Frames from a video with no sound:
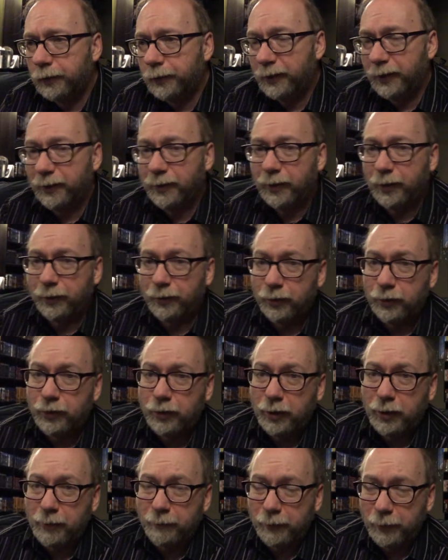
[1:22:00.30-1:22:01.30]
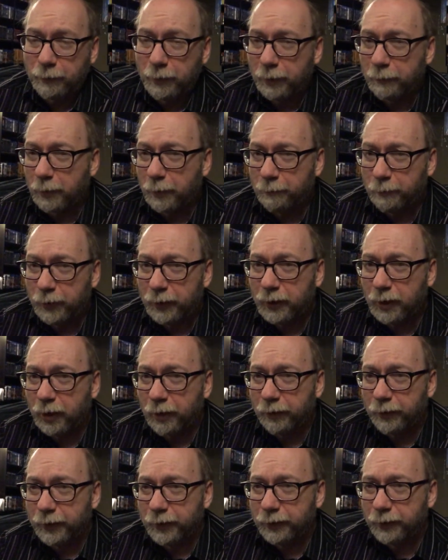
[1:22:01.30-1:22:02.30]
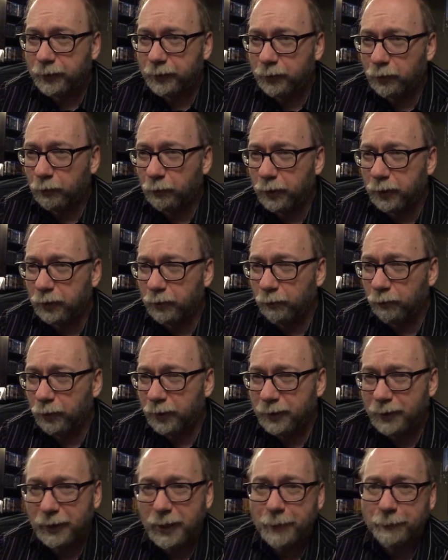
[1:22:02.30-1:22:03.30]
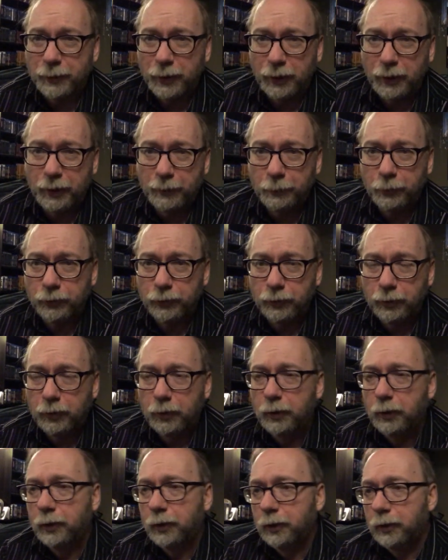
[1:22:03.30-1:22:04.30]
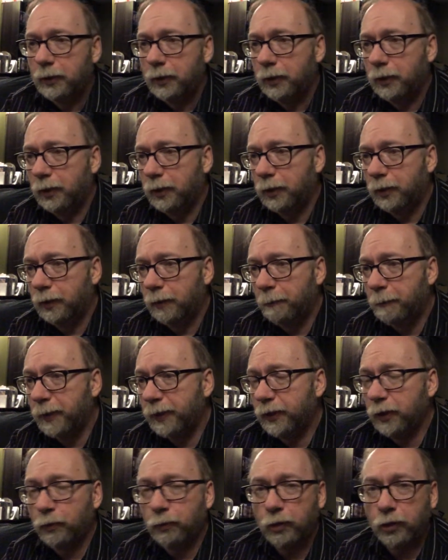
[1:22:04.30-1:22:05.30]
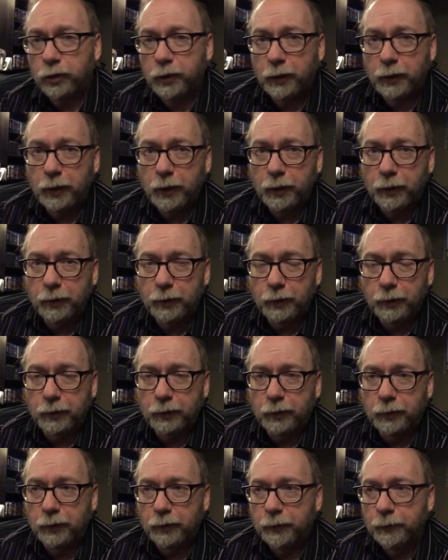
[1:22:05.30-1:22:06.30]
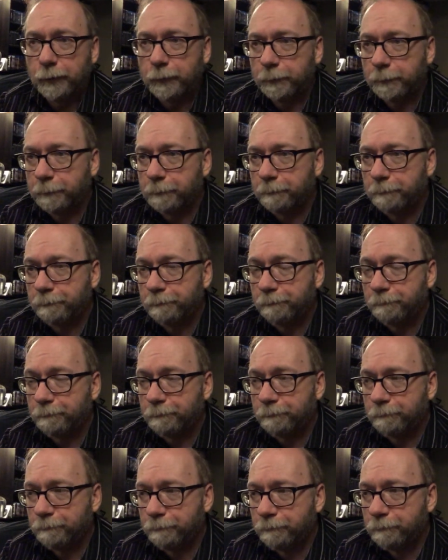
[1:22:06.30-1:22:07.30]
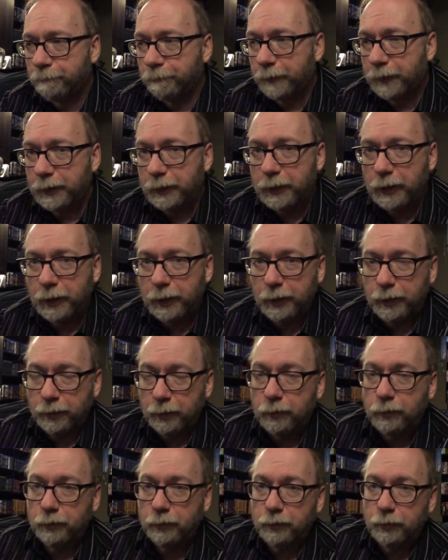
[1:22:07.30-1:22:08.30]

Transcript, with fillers: did it on the cheap. They put them on BDR discs with with slapped on labels, uh, but they're working on like uh, getting it.